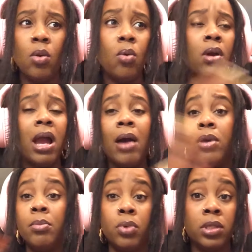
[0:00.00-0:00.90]
or out
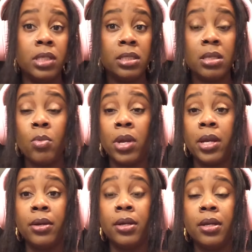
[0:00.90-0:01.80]
in Brooklyn
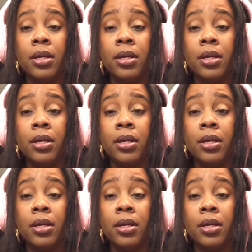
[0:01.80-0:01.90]
somewhere,